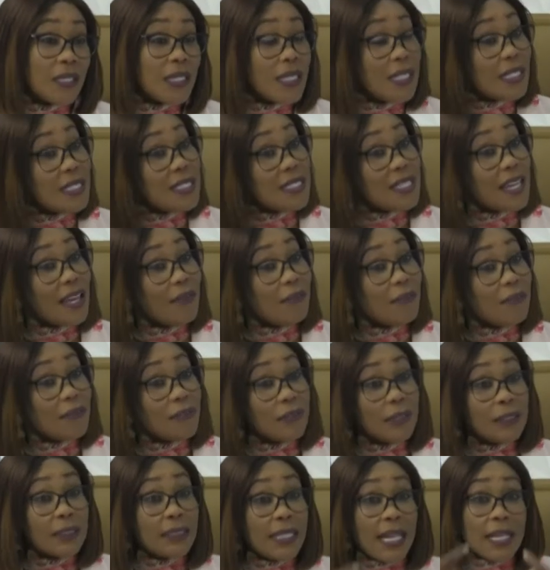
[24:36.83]
himself
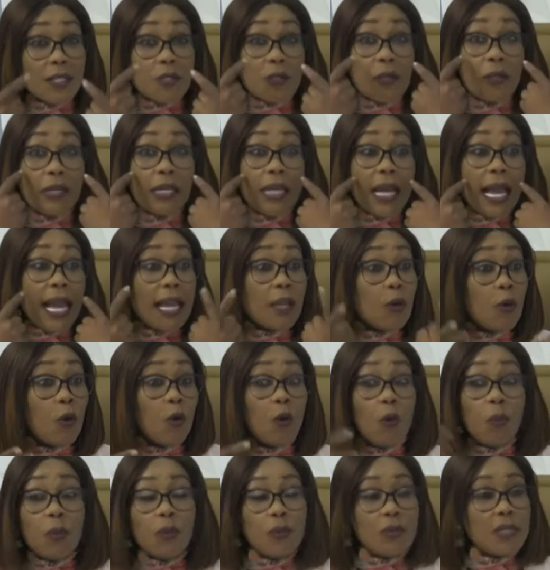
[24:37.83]
na so im eye
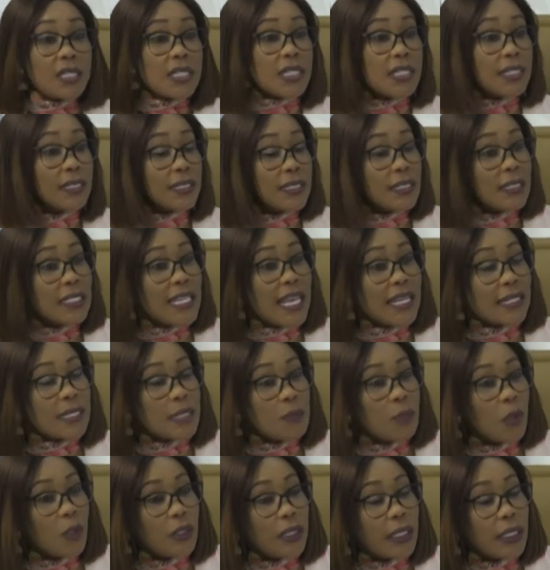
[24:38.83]
go open till the
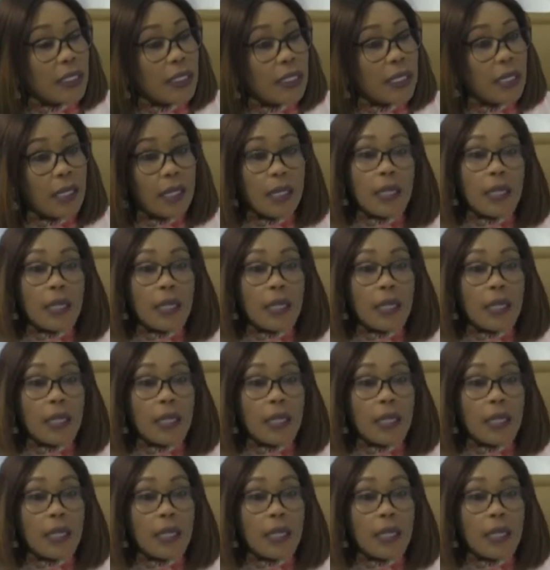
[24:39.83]
next morning.